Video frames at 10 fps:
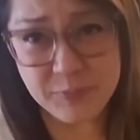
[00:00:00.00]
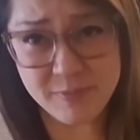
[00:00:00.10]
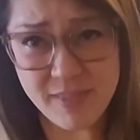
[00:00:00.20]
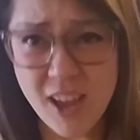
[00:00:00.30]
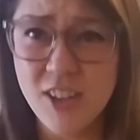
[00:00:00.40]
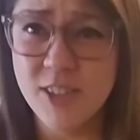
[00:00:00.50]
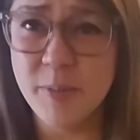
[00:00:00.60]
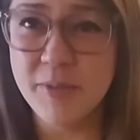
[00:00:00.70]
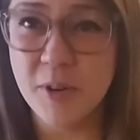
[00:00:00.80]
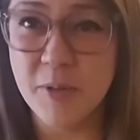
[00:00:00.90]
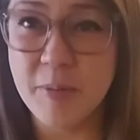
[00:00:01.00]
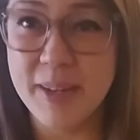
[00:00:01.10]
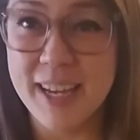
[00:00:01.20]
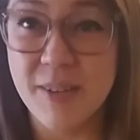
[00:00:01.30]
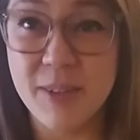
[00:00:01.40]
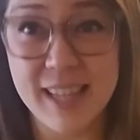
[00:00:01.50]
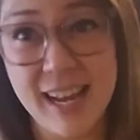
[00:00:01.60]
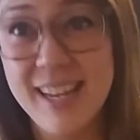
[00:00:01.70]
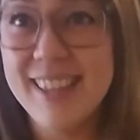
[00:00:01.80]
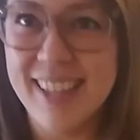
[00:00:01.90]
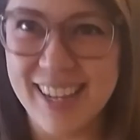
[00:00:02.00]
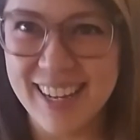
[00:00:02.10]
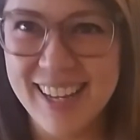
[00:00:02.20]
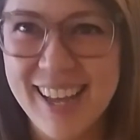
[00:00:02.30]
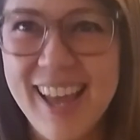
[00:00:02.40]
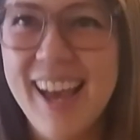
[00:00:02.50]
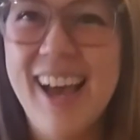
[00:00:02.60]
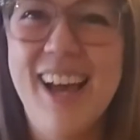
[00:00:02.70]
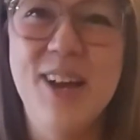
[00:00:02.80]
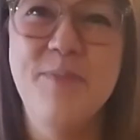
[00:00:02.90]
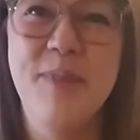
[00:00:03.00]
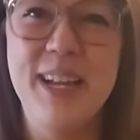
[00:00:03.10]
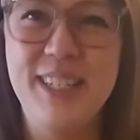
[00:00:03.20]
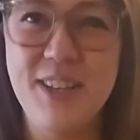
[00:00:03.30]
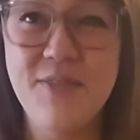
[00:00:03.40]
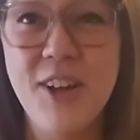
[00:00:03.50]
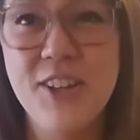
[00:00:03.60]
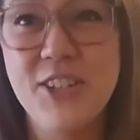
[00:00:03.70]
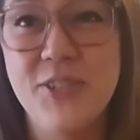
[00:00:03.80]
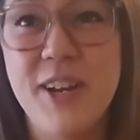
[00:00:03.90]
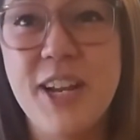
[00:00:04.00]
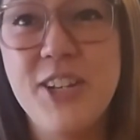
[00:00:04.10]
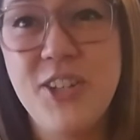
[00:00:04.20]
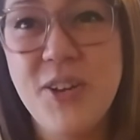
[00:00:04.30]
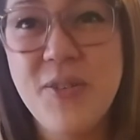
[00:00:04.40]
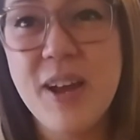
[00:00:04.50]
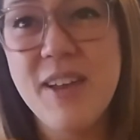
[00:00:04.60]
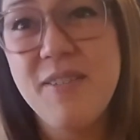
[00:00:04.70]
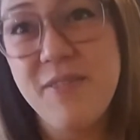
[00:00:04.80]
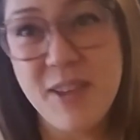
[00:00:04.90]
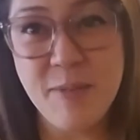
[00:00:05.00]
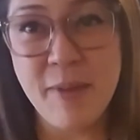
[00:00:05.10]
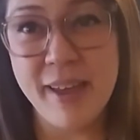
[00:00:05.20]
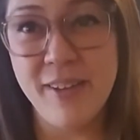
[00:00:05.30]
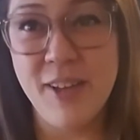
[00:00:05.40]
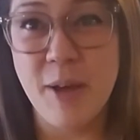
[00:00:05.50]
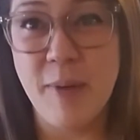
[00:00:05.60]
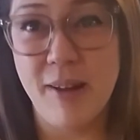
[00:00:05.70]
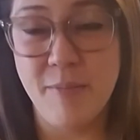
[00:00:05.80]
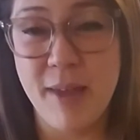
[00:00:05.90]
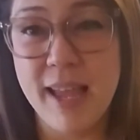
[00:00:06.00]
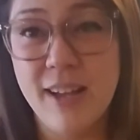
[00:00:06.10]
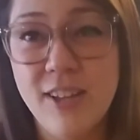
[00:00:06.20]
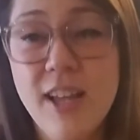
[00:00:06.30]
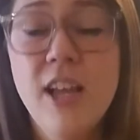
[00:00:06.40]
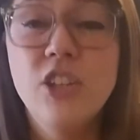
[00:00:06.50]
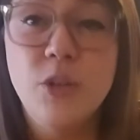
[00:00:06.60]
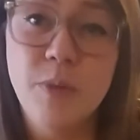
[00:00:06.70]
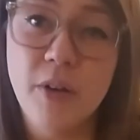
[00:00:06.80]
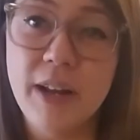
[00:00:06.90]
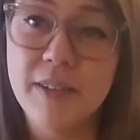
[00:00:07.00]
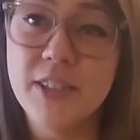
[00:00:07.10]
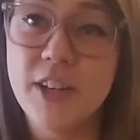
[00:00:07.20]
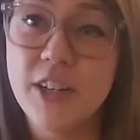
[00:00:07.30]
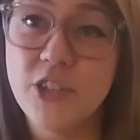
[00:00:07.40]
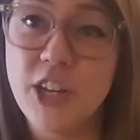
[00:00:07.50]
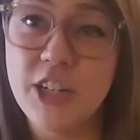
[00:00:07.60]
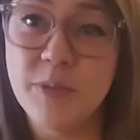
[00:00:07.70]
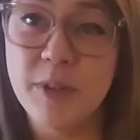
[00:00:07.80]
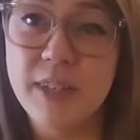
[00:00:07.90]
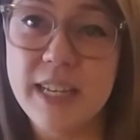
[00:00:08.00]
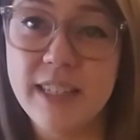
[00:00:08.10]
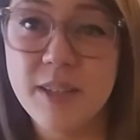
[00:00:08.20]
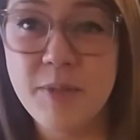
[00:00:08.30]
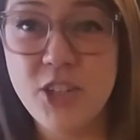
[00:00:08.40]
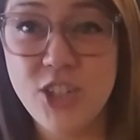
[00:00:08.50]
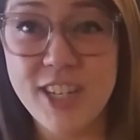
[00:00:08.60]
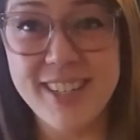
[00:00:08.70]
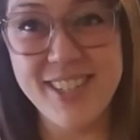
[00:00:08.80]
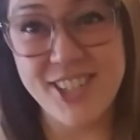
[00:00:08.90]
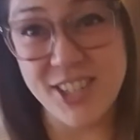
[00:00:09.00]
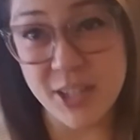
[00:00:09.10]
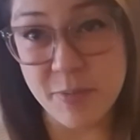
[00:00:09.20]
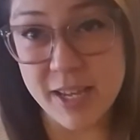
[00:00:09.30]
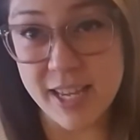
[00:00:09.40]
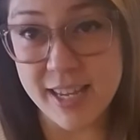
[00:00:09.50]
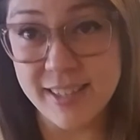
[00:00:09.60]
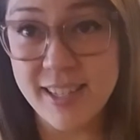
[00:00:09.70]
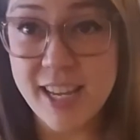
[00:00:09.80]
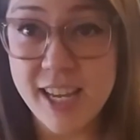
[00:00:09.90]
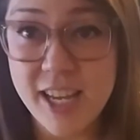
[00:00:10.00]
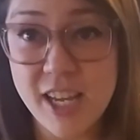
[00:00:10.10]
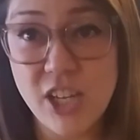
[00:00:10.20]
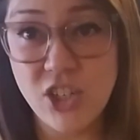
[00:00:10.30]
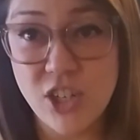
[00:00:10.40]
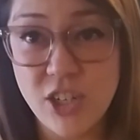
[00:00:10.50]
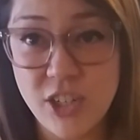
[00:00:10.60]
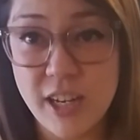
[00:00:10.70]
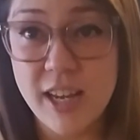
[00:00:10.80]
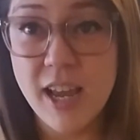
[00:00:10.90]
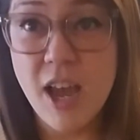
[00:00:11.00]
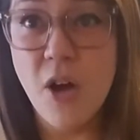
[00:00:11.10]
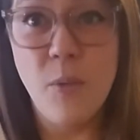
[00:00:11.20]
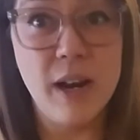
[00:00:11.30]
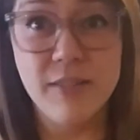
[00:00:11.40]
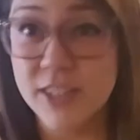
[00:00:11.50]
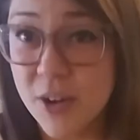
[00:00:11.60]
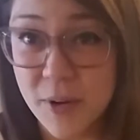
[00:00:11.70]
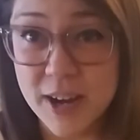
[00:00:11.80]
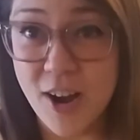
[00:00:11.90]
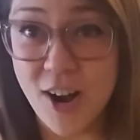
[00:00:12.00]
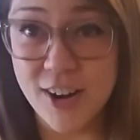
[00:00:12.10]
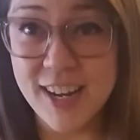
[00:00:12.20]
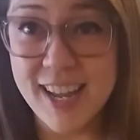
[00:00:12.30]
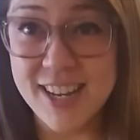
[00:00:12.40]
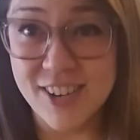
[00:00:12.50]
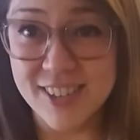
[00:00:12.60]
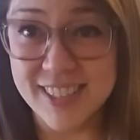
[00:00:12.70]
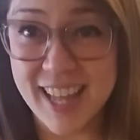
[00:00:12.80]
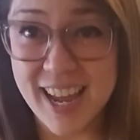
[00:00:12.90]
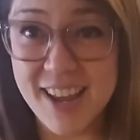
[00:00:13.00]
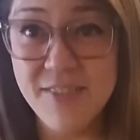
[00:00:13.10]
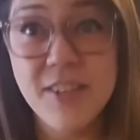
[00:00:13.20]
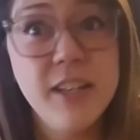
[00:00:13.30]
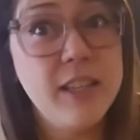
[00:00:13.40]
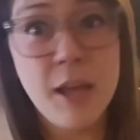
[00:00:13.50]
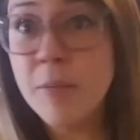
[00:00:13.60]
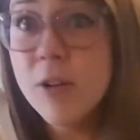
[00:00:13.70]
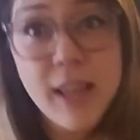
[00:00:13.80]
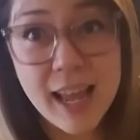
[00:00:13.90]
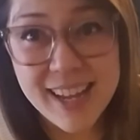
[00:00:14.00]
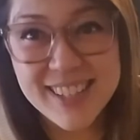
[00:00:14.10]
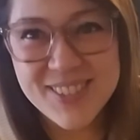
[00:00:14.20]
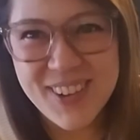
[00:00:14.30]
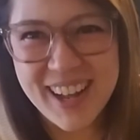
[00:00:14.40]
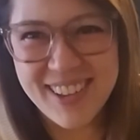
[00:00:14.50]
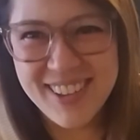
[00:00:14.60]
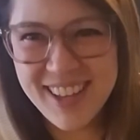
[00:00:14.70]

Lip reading: Also, before we begin with anything, my default is reading to a female about a male. So pronouns are interchangeable. He's could be she, she's could be he's, he, she, whatever's going on in your life, and them or they as well.